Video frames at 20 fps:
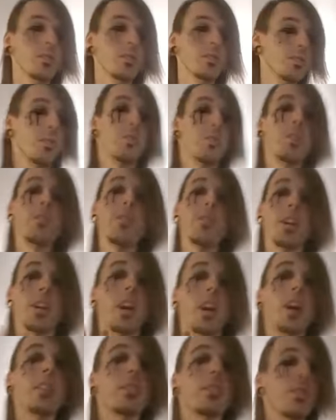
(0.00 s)
Don't even
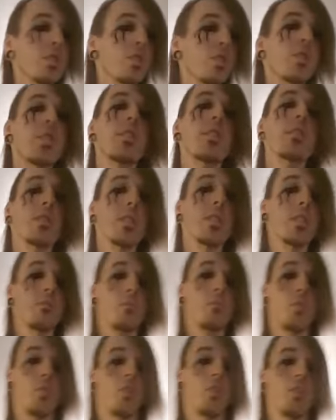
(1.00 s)
cut the strings
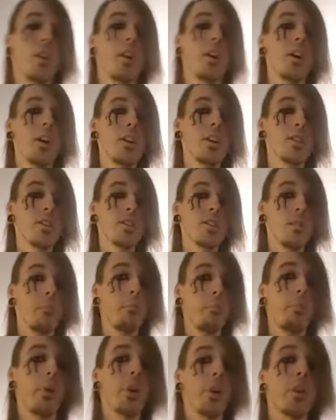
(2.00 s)
anymore.
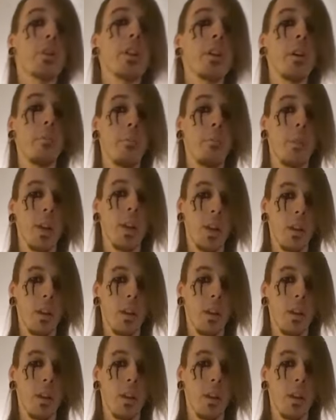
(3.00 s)
Burn them.